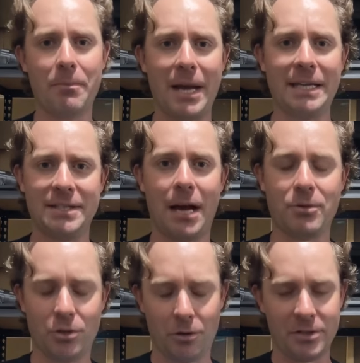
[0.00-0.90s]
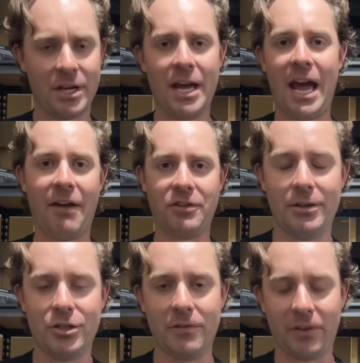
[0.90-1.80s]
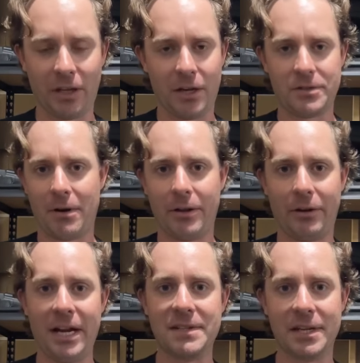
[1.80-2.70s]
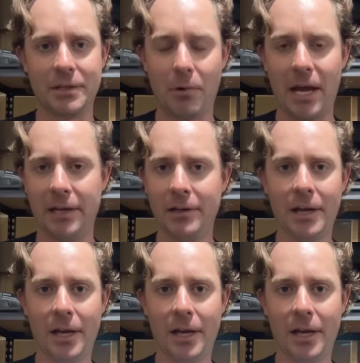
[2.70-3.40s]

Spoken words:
Many top shooters have to shift the guns around in their hands anyway